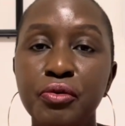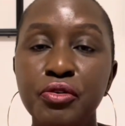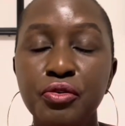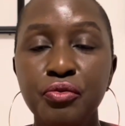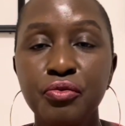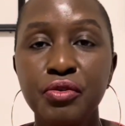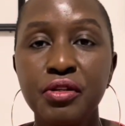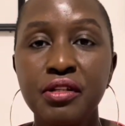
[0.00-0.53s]

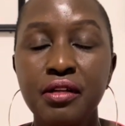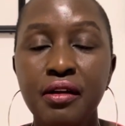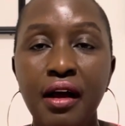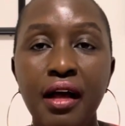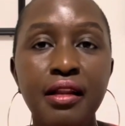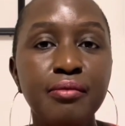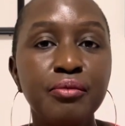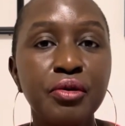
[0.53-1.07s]
in
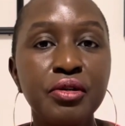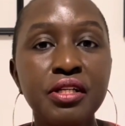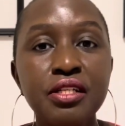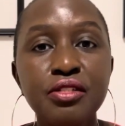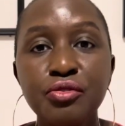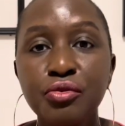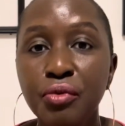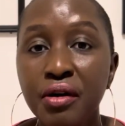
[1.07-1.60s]
early
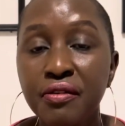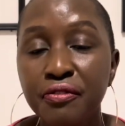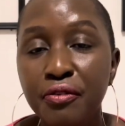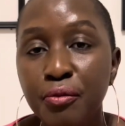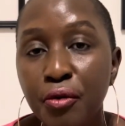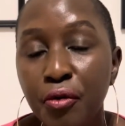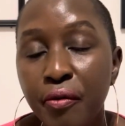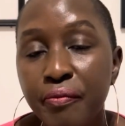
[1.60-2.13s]
mornings you work
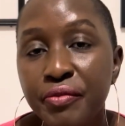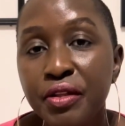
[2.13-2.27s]
from home,